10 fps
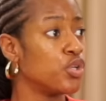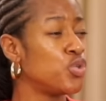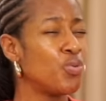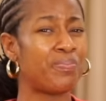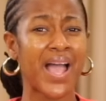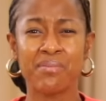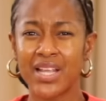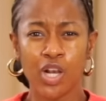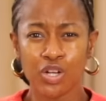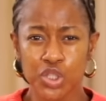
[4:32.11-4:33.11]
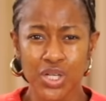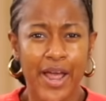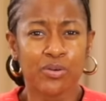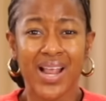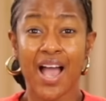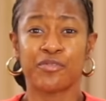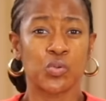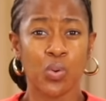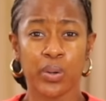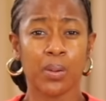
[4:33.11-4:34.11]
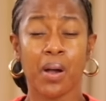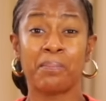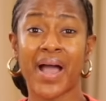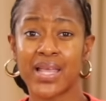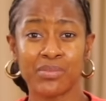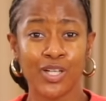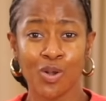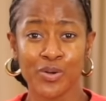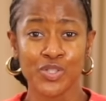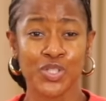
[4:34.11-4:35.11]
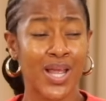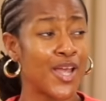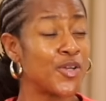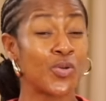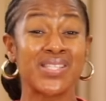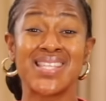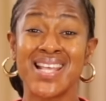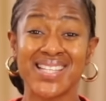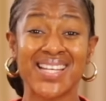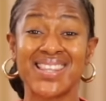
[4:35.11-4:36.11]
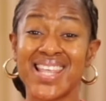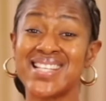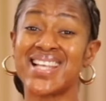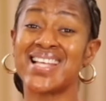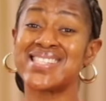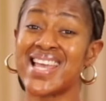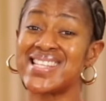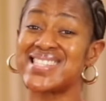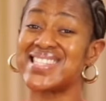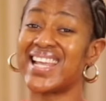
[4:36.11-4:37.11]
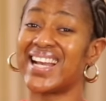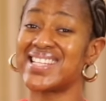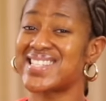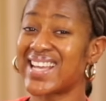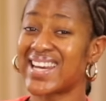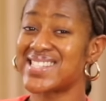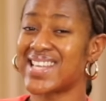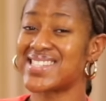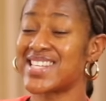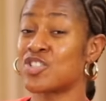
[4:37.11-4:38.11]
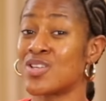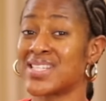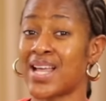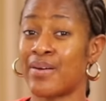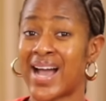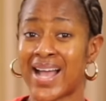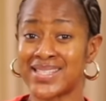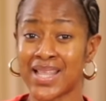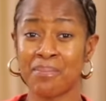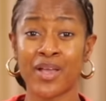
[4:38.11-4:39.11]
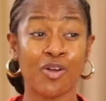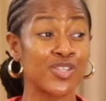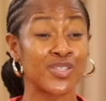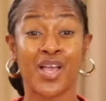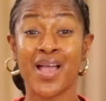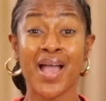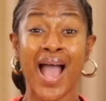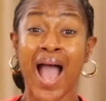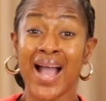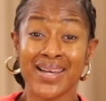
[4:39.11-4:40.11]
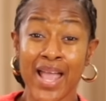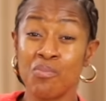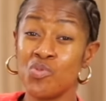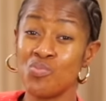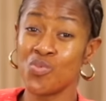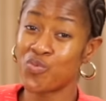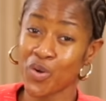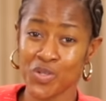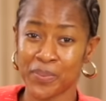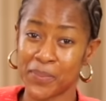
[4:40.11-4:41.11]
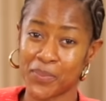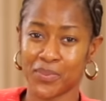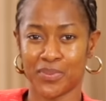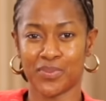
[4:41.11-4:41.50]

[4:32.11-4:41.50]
You buy me lunch. I don't have to worry about buying me lunch. Those things are the things that send tingly sensations in our hearts that make us act like mumu for you people.